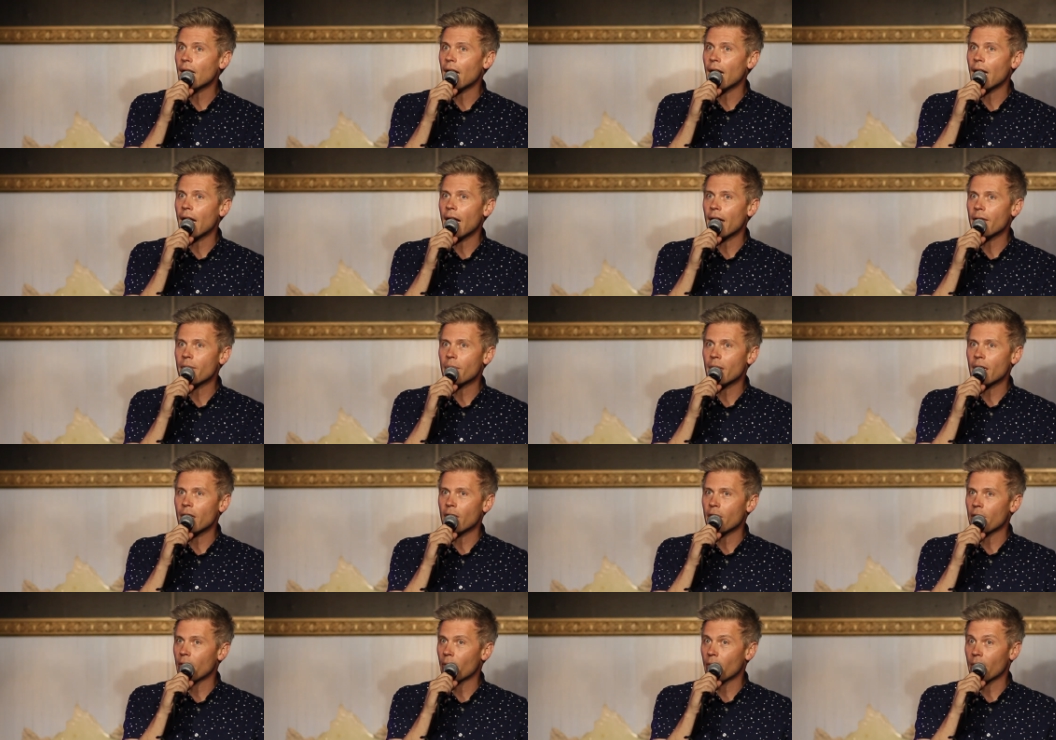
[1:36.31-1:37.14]
I, have been
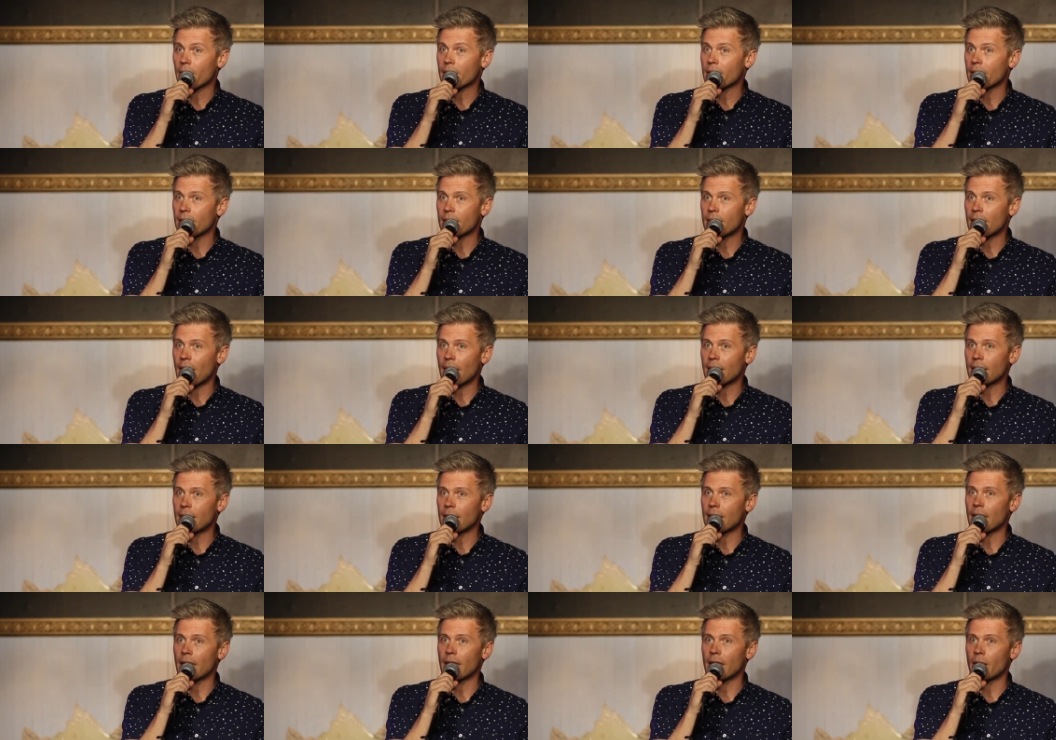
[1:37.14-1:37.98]
in New York since
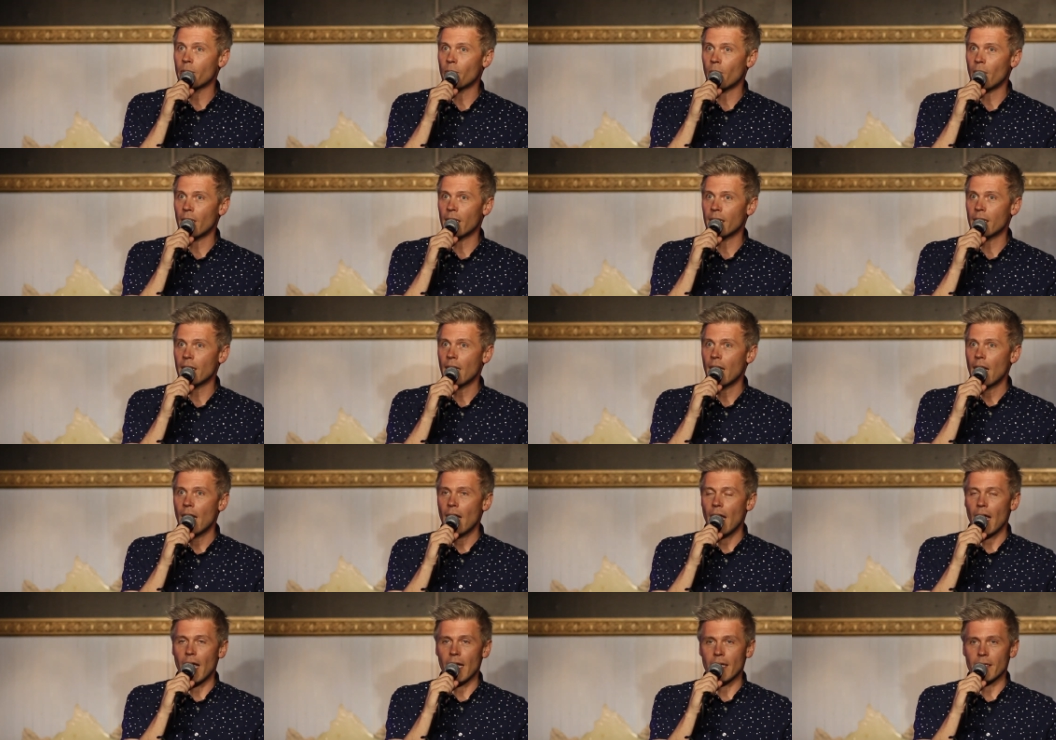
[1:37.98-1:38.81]
1991,
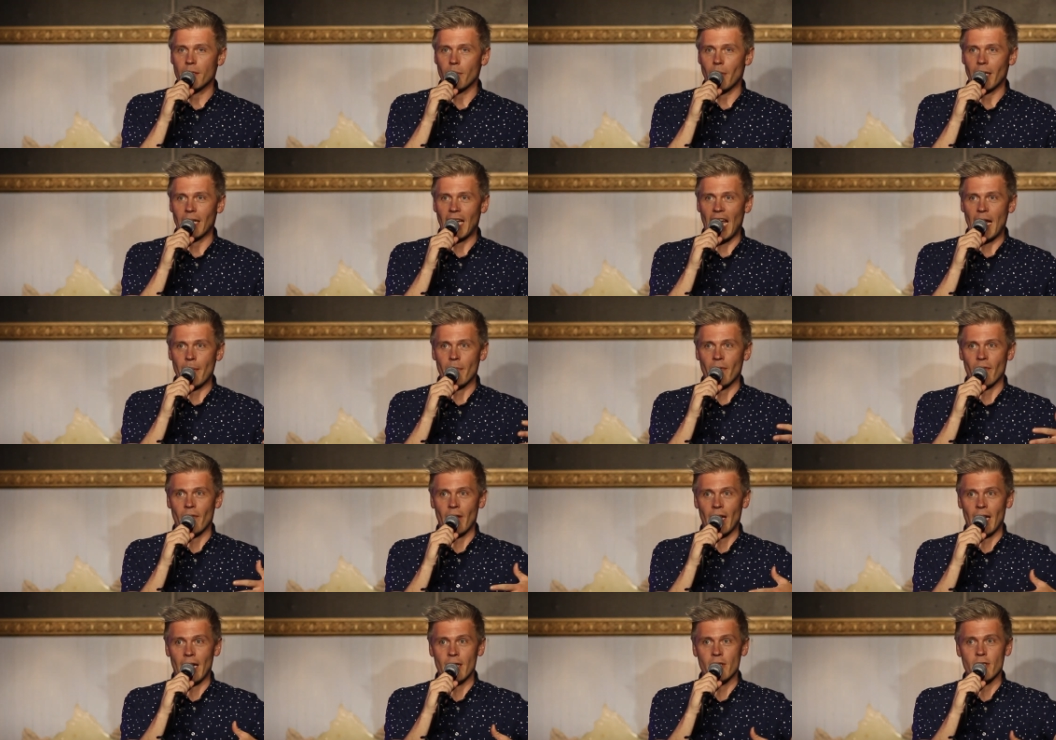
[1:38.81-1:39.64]
and so I came
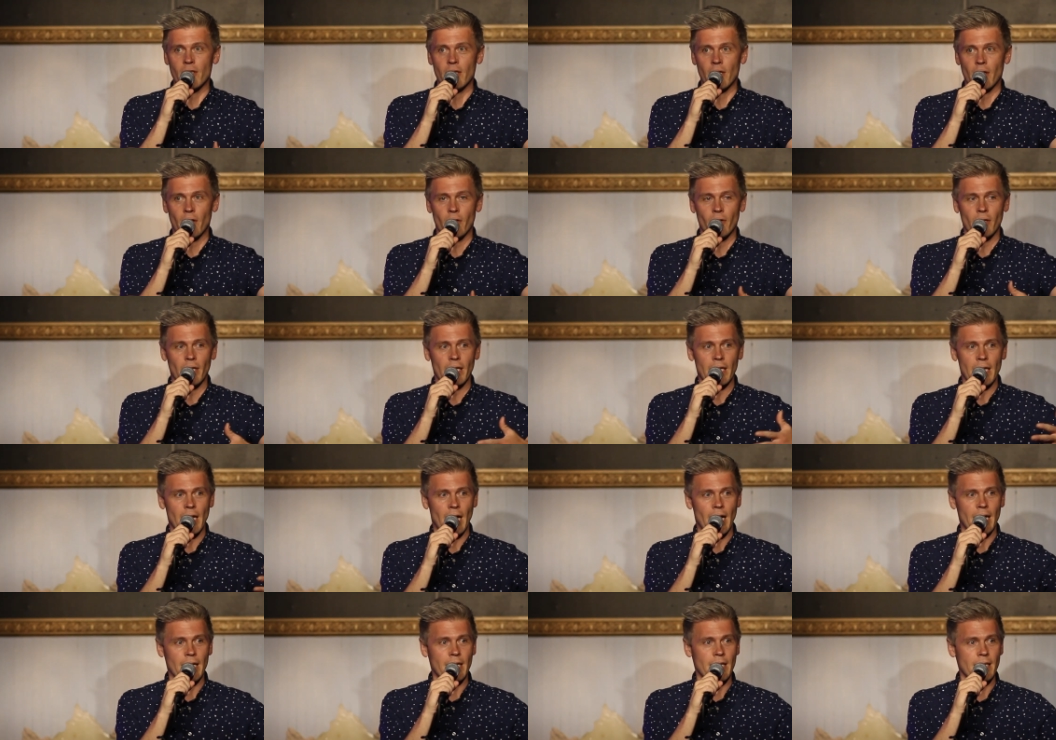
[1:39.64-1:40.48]
of age in the early
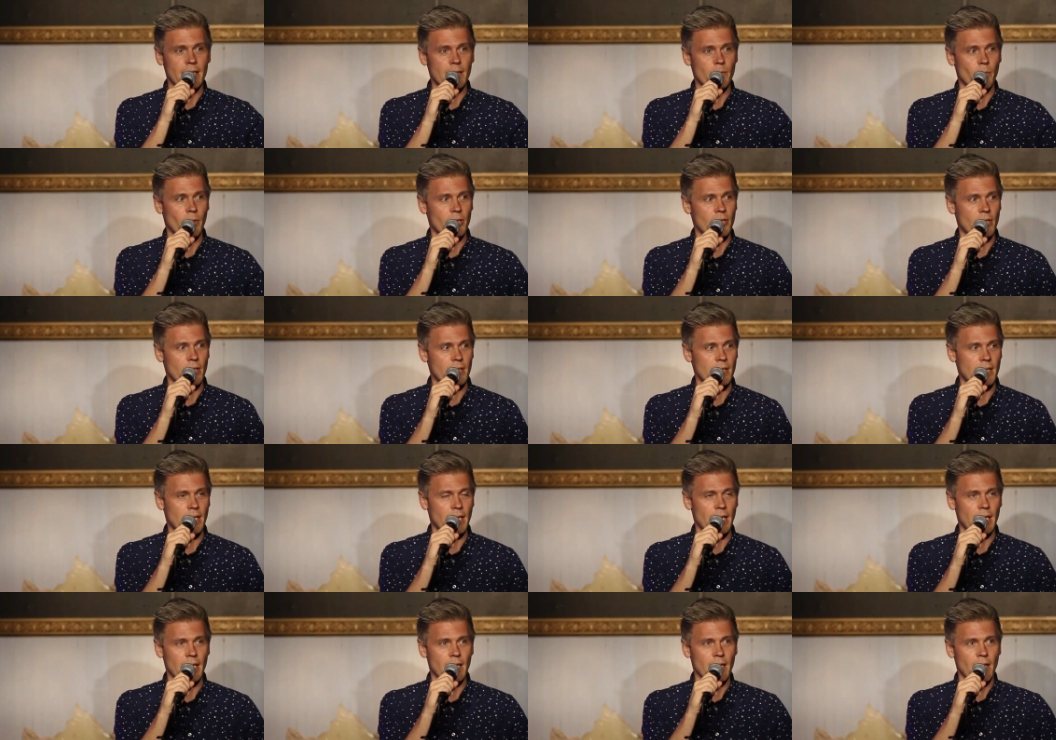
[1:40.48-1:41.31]
90s, which is
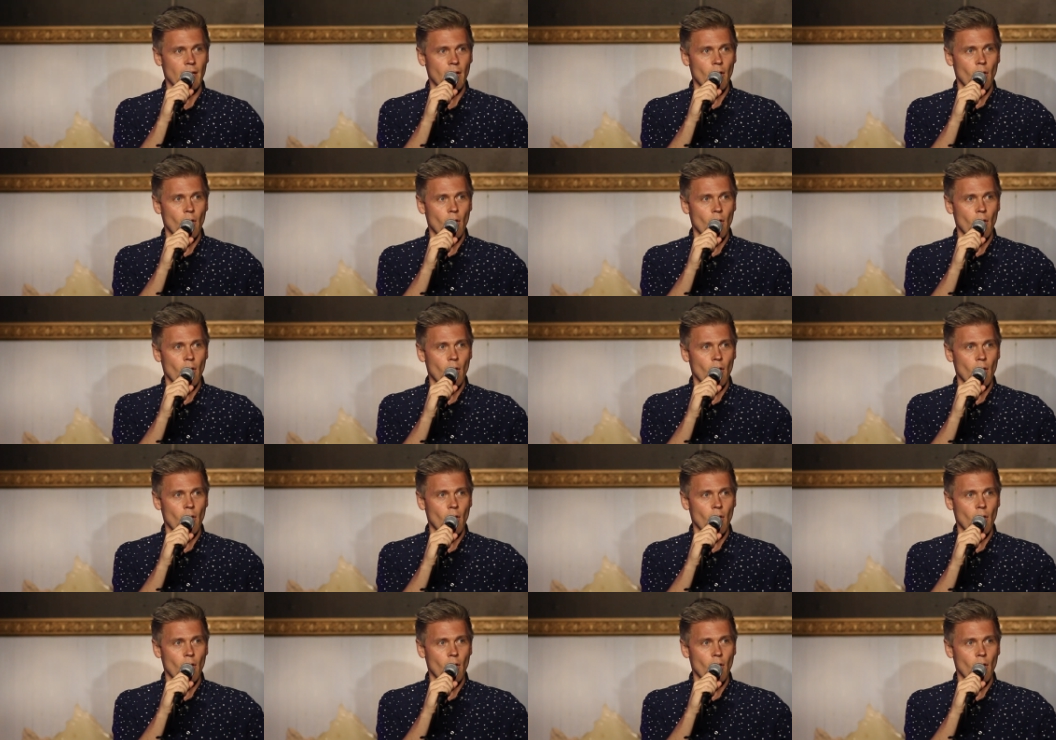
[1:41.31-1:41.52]
the